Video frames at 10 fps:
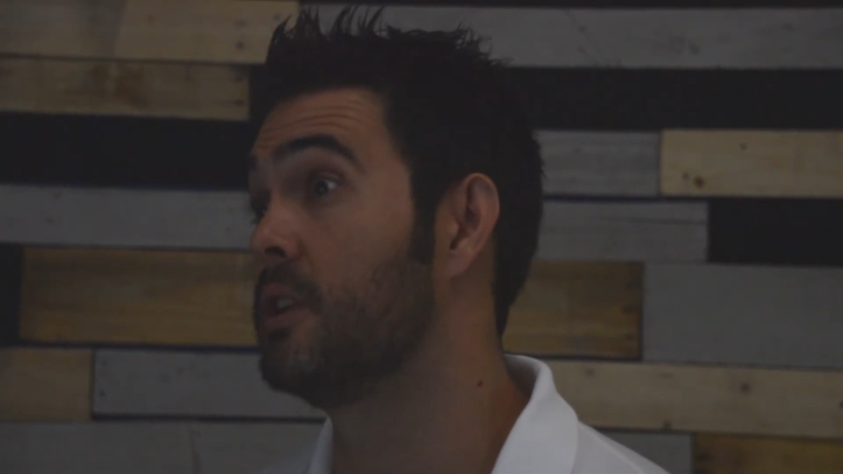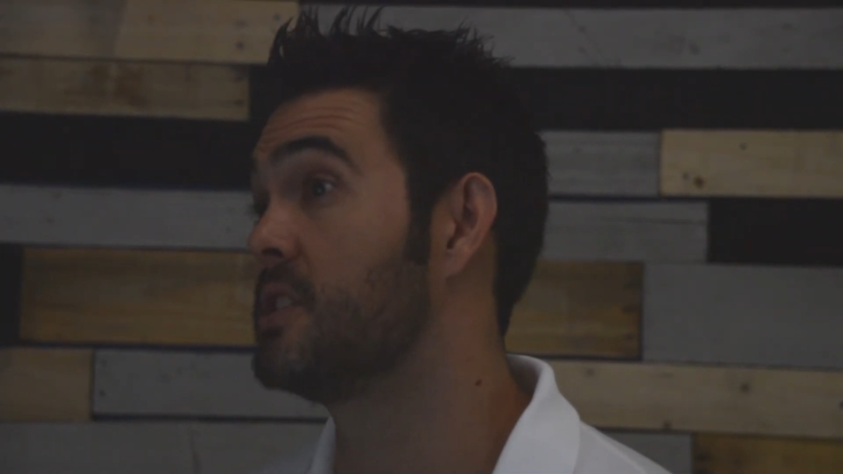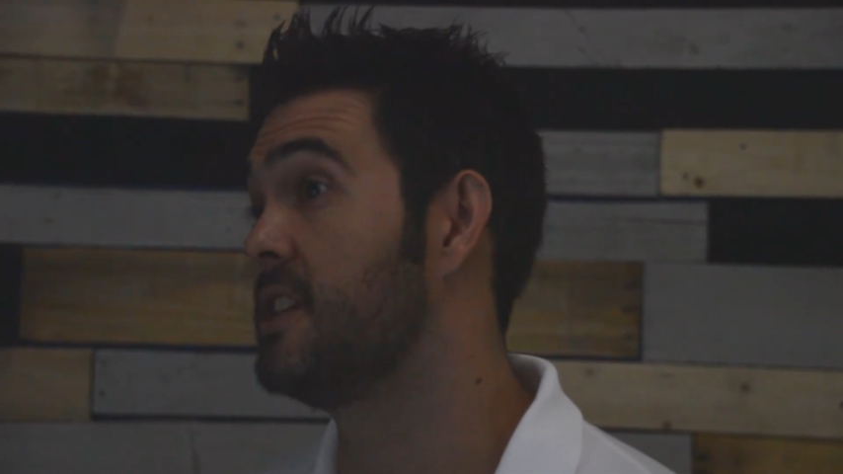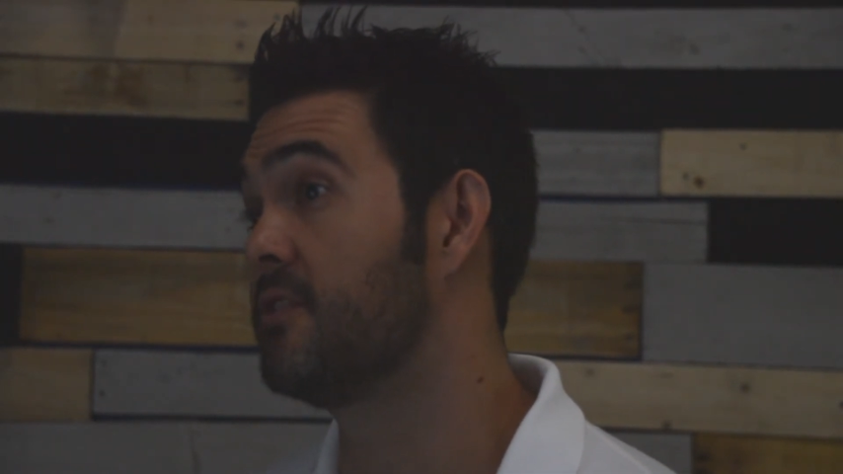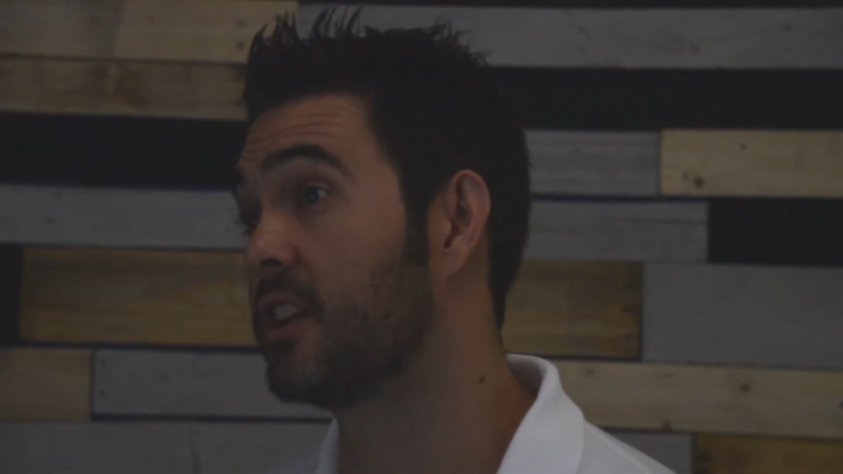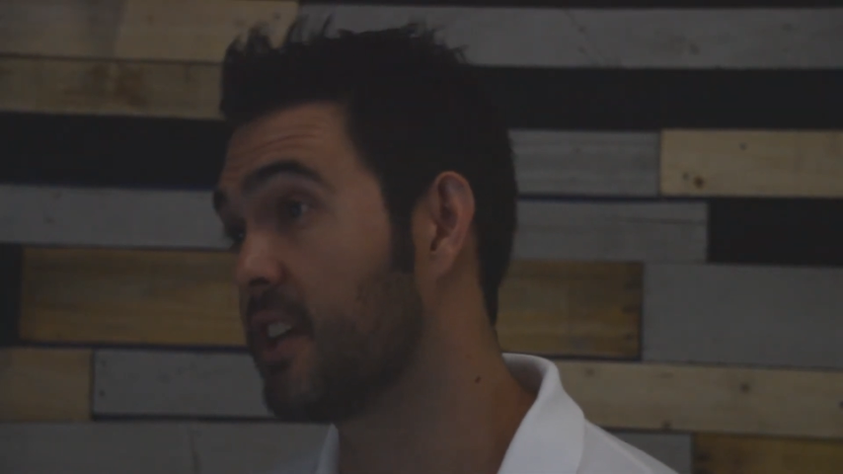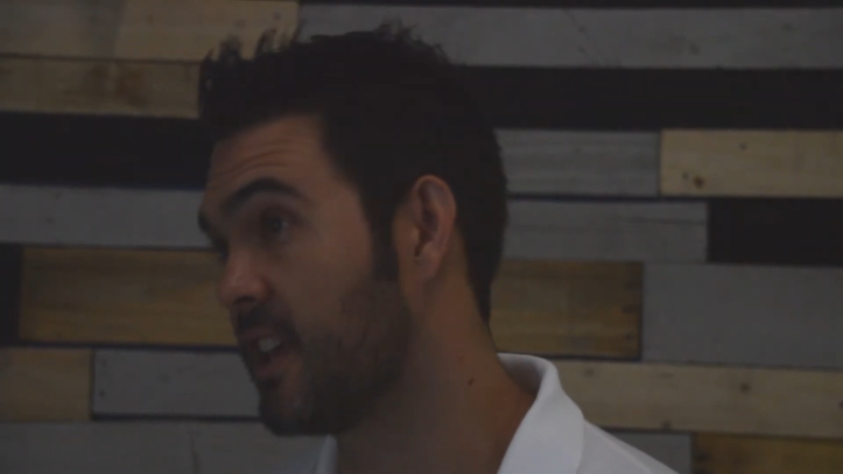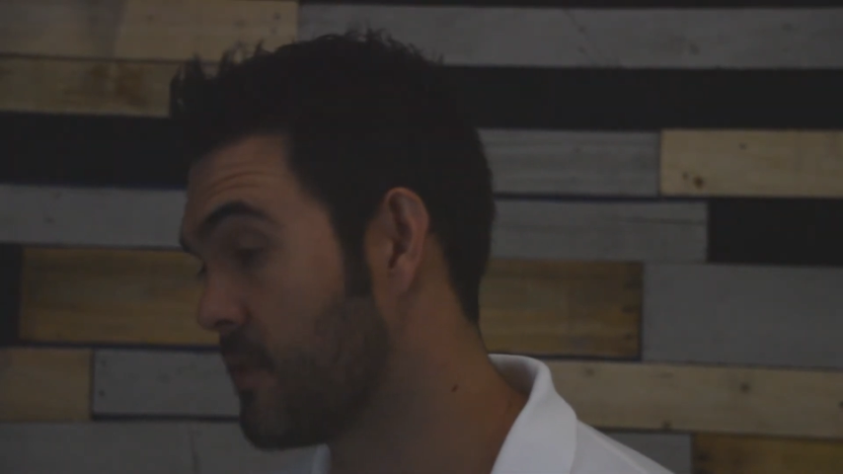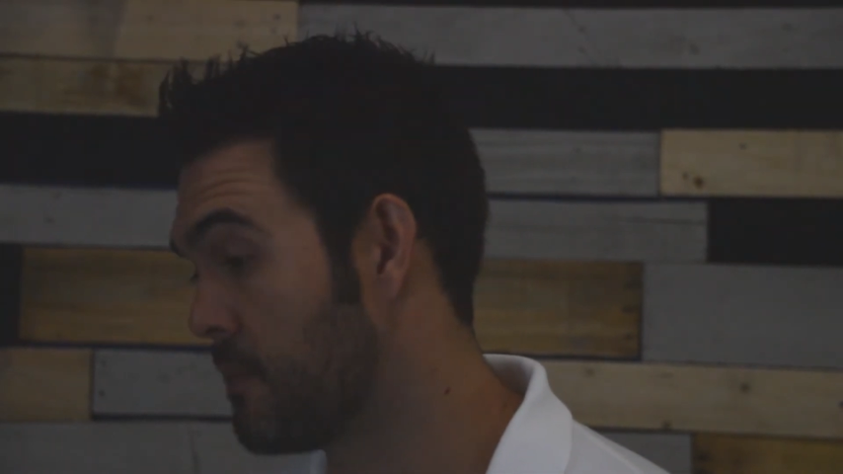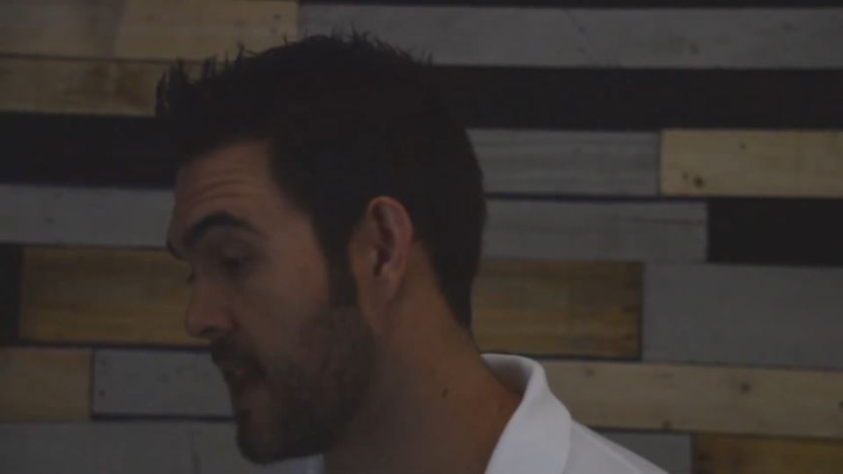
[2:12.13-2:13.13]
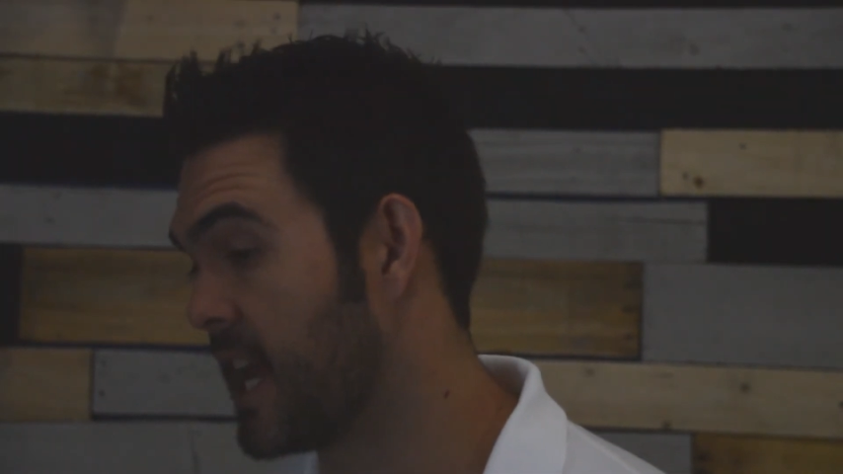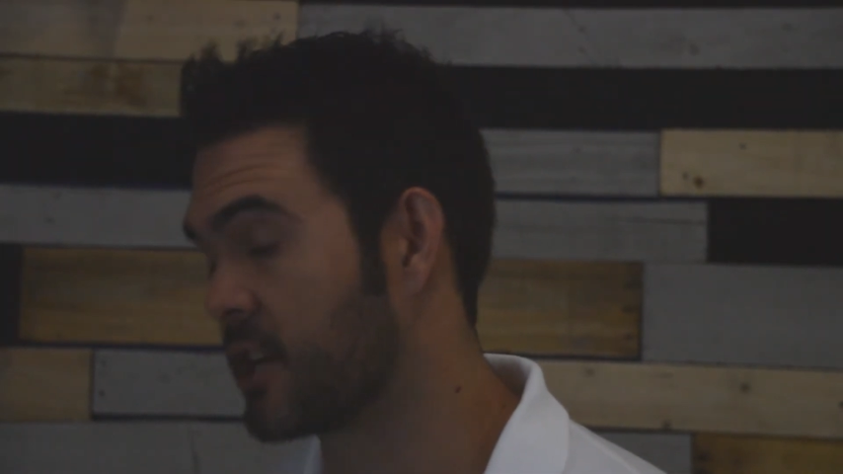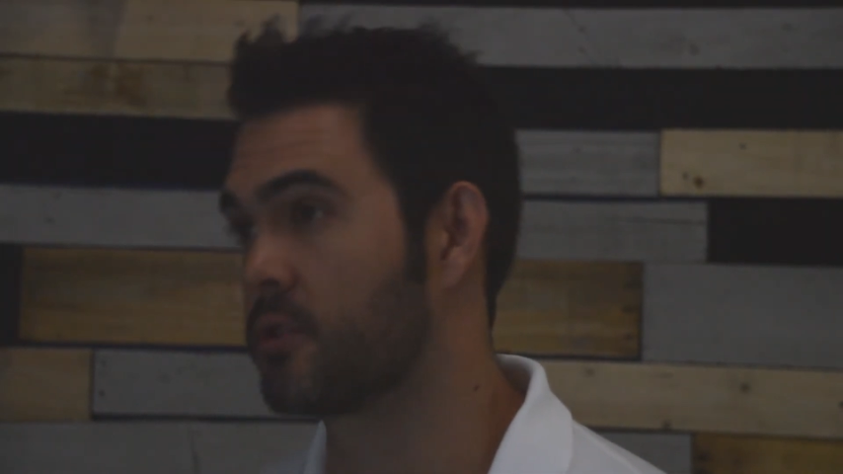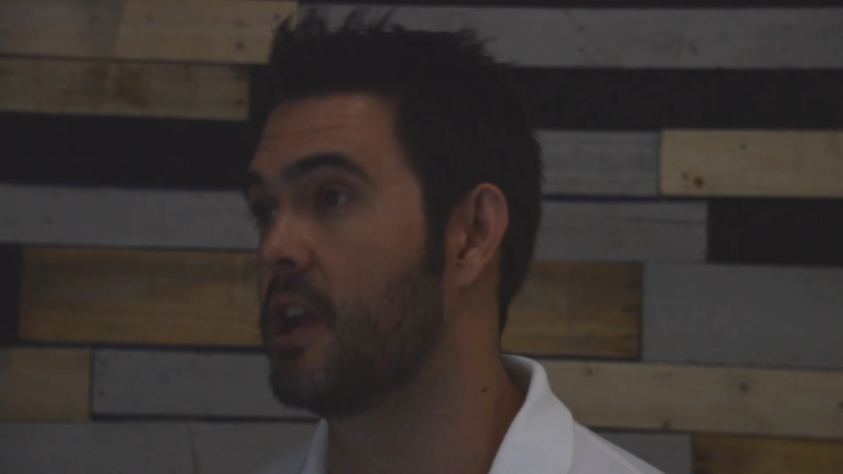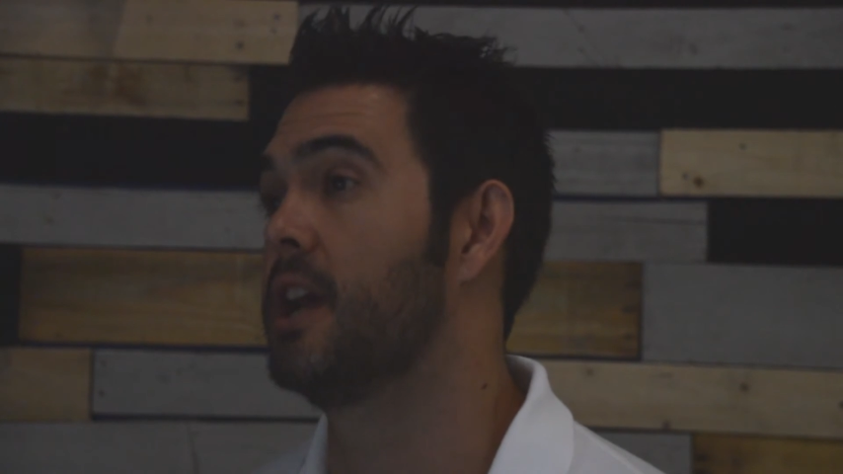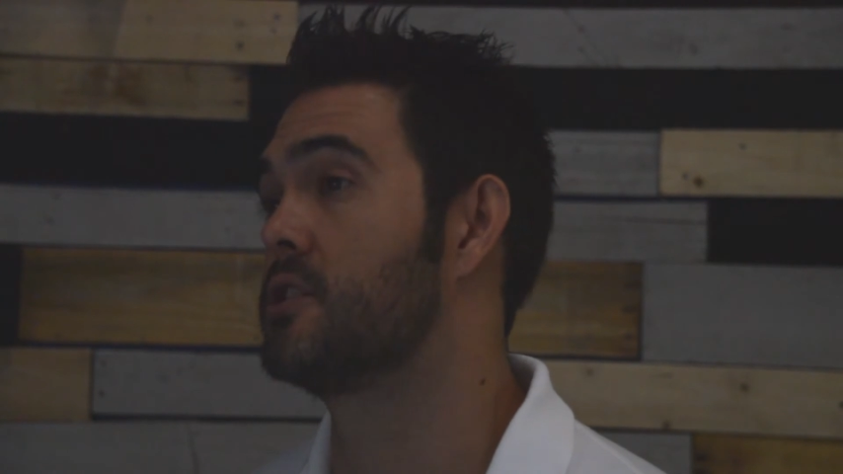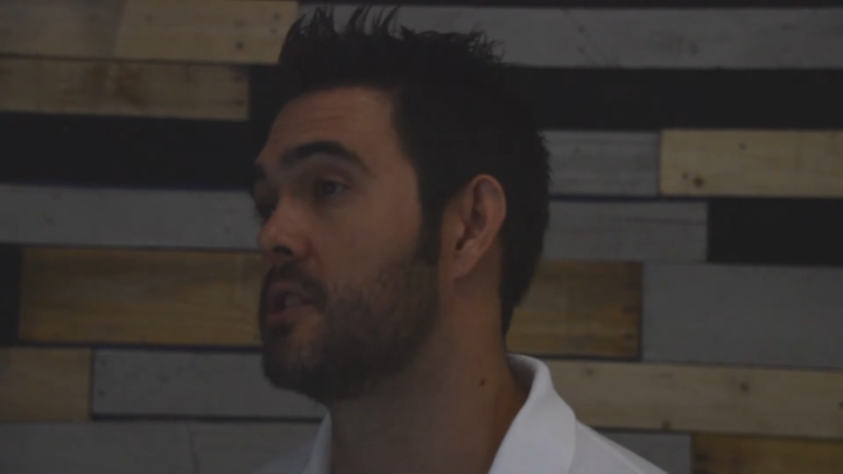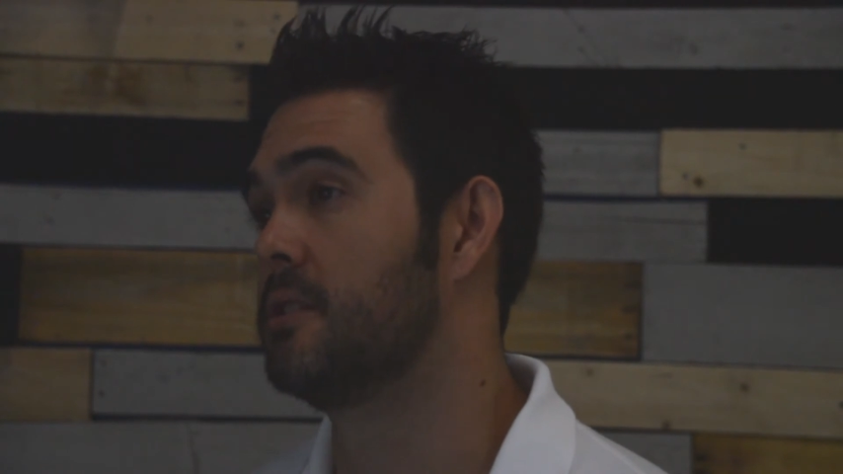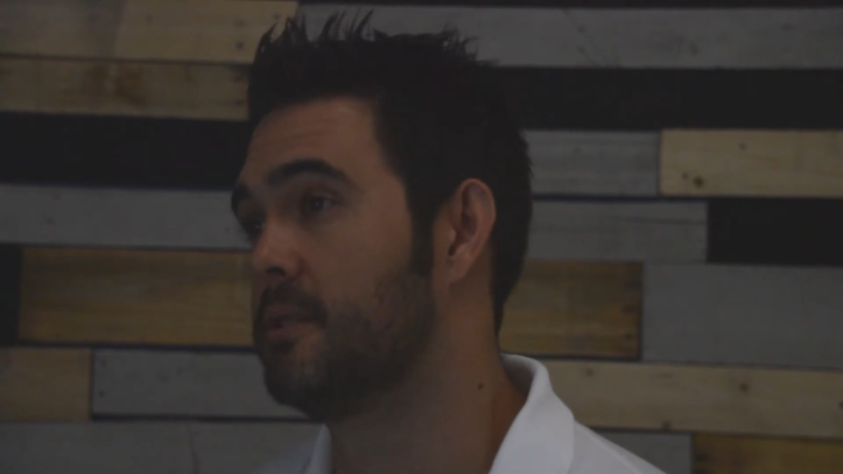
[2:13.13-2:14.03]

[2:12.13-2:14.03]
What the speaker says: and it's even going to give them that extra edge.